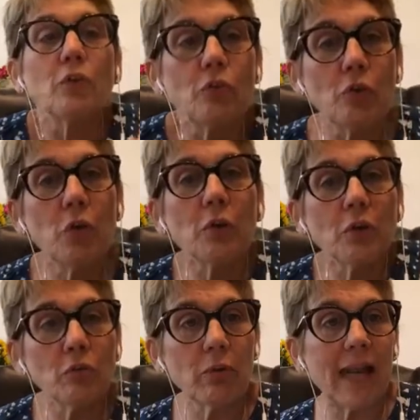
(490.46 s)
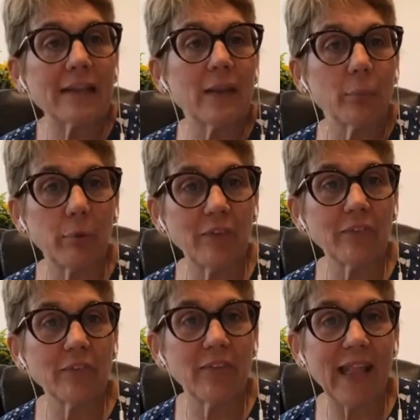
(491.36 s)
do you contract in the
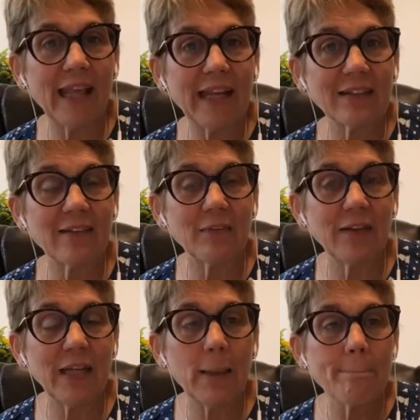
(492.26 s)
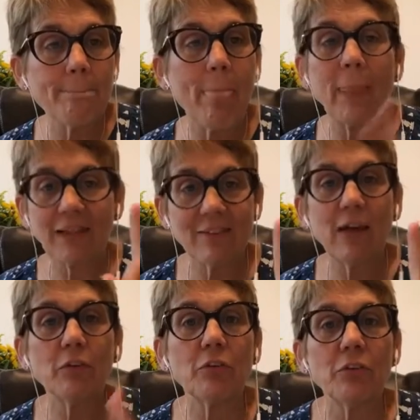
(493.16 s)
presence of that activity? That
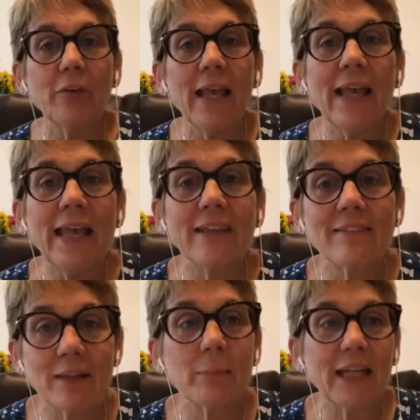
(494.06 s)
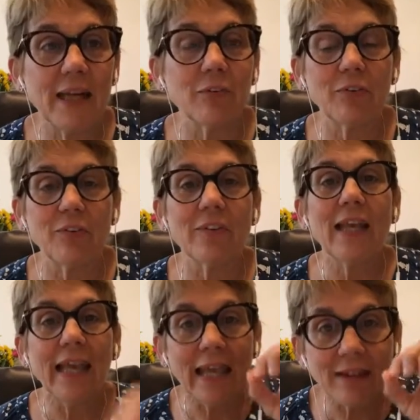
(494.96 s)
tells you it's somebody else's.
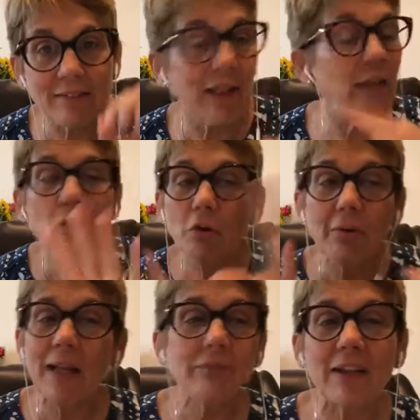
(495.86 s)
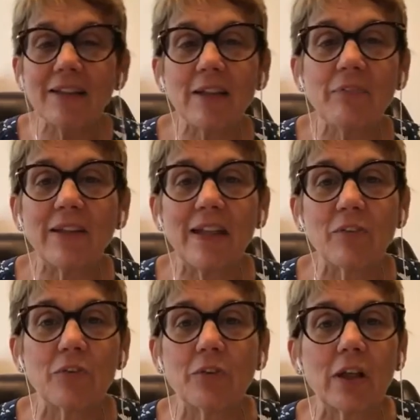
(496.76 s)
It is, and you don't have to identify
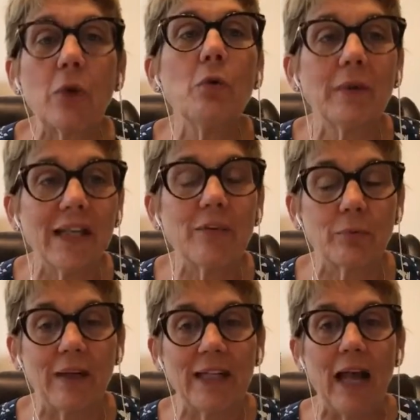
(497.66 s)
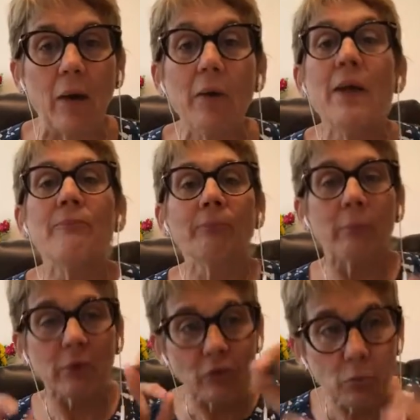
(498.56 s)
necessarily who it is right now,
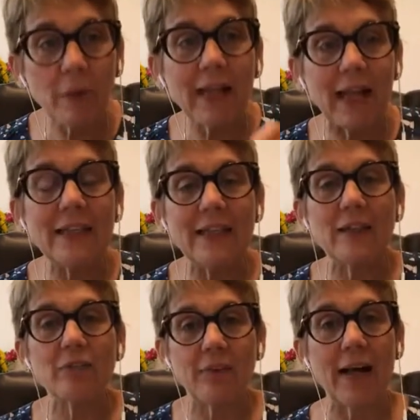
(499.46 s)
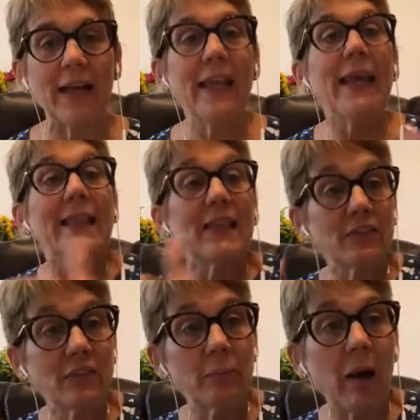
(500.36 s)
but you want to identify,
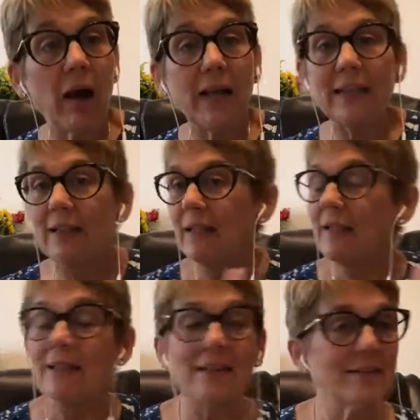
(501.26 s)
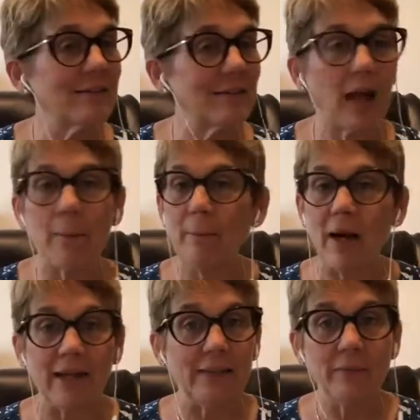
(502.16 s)
this is mine, this is not
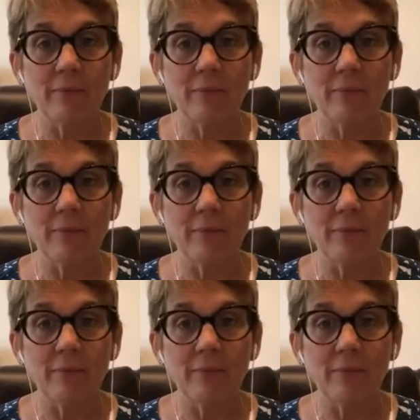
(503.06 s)
mine.